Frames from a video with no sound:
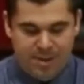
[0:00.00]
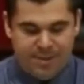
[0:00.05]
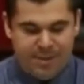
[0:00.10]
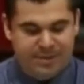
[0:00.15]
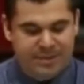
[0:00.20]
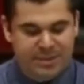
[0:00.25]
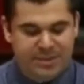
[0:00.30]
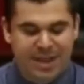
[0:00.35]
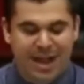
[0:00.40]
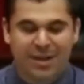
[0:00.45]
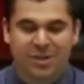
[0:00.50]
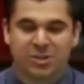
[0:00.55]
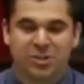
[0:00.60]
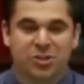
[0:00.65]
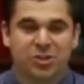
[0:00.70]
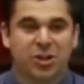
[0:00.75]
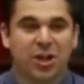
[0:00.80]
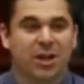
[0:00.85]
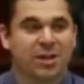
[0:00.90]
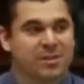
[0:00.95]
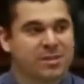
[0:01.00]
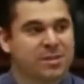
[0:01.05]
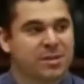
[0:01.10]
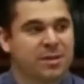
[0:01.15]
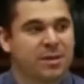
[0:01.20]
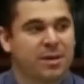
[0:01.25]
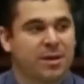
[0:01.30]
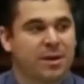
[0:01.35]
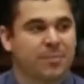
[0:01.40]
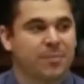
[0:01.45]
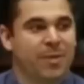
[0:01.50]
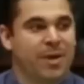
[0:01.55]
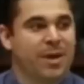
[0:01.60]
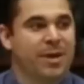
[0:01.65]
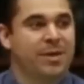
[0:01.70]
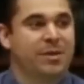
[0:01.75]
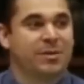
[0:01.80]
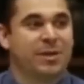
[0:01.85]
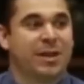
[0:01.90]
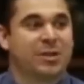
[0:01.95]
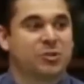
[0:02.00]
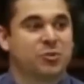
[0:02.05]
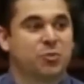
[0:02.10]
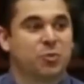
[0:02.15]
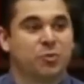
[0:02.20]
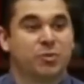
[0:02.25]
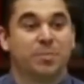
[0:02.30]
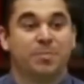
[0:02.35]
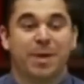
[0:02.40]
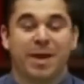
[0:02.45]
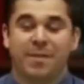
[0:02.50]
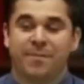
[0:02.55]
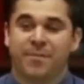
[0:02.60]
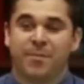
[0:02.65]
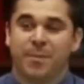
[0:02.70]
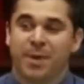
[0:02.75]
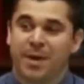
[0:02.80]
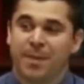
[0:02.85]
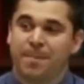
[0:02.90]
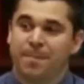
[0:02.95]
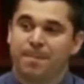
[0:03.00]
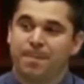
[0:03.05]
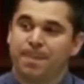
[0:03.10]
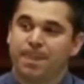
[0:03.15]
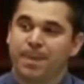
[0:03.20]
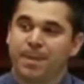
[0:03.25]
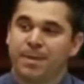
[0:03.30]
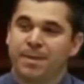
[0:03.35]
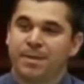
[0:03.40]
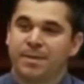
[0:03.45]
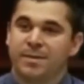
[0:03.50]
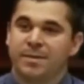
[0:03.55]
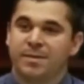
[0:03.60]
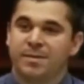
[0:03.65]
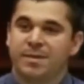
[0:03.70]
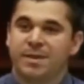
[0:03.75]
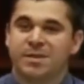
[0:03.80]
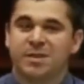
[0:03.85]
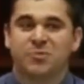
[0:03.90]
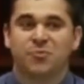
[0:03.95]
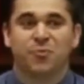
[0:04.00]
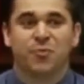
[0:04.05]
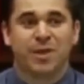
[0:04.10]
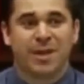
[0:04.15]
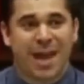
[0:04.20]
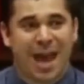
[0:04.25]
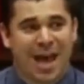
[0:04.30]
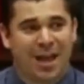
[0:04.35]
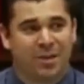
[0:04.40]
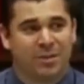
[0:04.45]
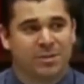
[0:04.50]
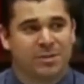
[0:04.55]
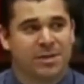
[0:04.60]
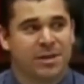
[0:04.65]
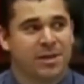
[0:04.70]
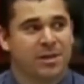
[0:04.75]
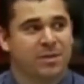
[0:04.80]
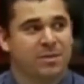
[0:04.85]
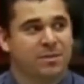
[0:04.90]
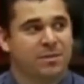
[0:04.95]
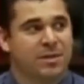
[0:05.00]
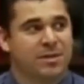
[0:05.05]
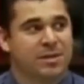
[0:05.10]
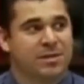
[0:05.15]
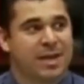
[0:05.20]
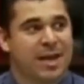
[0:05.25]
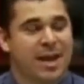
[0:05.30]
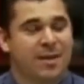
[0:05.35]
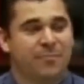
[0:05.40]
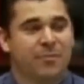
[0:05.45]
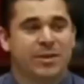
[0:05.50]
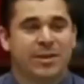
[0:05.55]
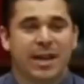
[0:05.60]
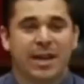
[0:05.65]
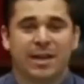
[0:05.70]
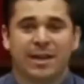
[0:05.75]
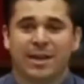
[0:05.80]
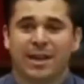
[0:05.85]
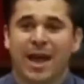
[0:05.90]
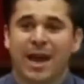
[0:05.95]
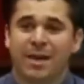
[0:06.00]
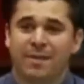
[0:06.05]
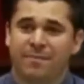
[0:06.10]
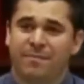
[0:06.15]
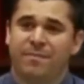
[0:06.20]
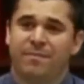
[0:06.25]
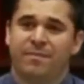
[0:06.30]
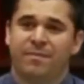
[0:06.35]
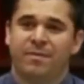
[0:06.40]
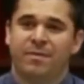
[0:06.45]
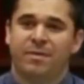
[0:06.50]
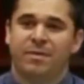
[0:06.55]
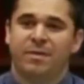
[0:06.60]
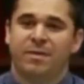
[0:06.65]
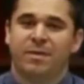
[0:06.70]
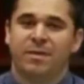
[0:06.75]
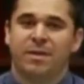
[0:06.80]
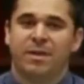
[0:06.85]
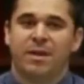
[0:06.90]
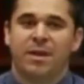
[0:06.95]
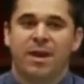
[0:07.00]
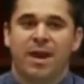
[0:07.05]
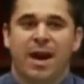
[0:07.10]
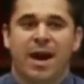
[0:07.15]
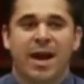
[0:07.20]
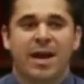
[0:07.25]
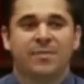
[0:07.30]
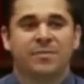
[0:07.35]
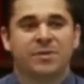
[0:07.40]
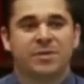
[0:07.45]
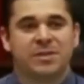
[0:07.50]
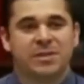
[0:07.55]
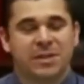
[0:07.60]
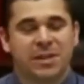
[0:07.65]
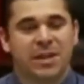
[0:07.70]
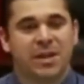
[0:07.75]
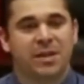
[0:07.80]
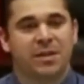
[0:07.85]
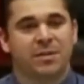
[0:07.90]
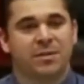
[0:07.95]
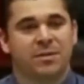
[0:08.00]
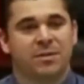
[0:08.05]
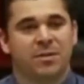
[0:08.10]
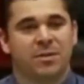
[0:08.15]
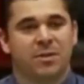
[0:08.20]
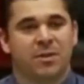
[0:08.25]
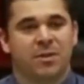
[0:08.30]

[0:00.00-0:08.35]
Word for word: This is not just an intellectual debate for me. This is reality. This is everyday life. I have seen